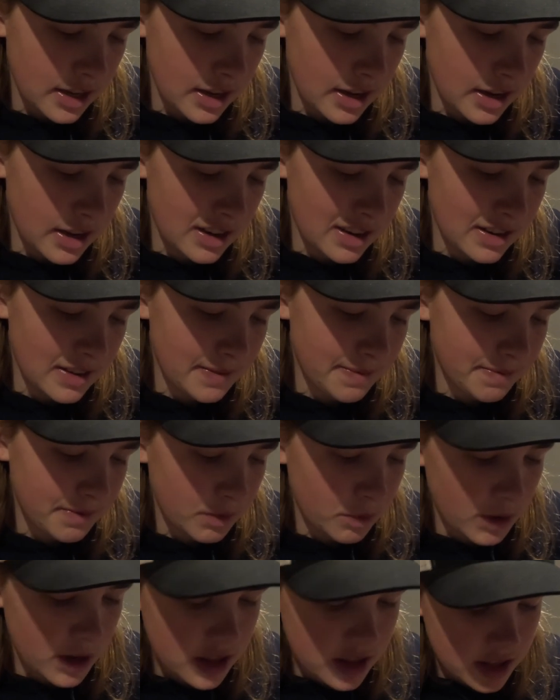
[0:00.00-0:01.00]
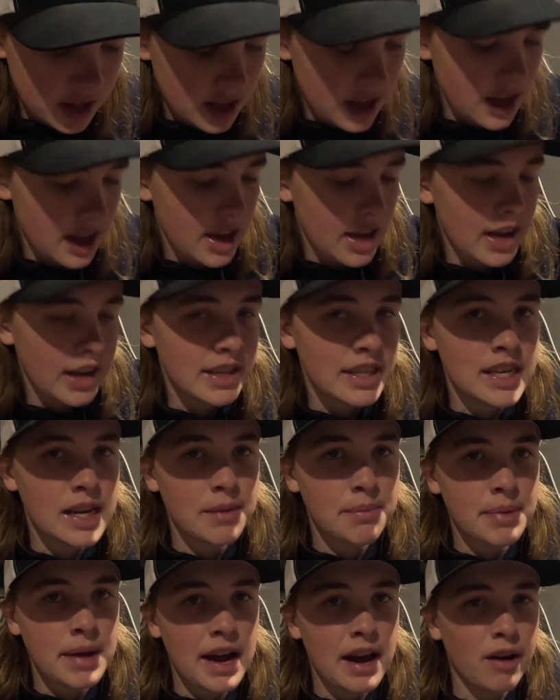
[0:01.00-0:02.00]
with
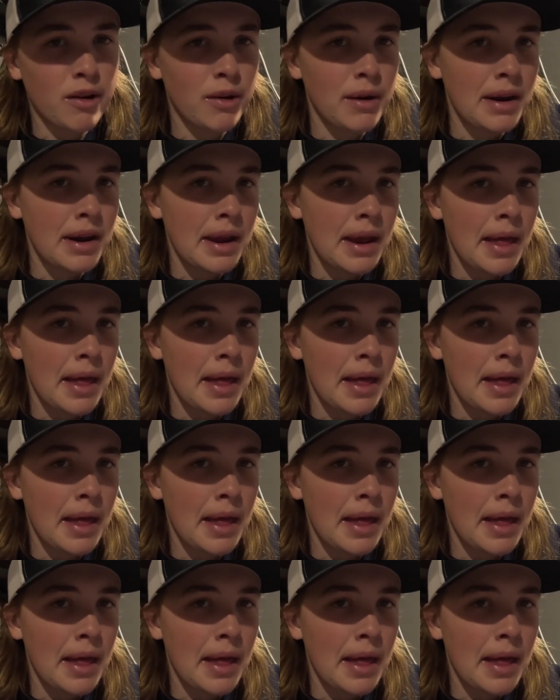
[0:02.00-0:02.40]
10-pound